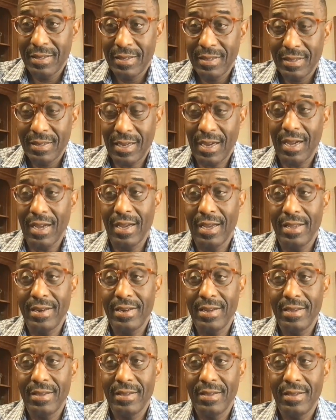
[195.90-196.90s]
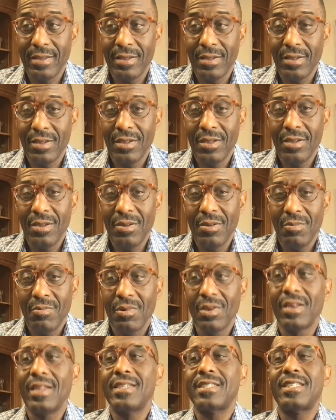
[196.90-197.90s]
God. Well,
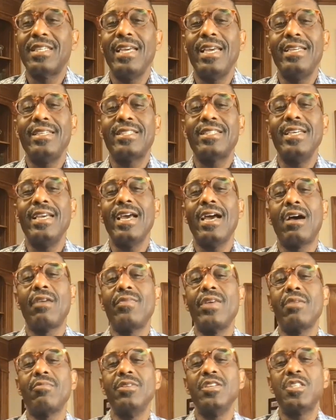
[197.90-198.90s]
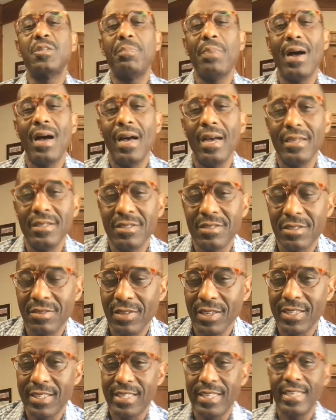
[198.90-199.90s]
let's see, see how they respond to the
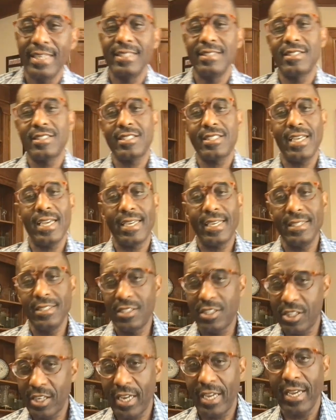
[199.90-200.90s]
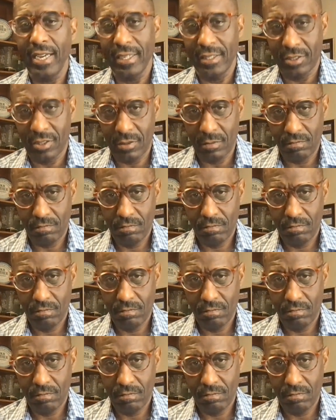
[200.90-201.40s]
king's second chance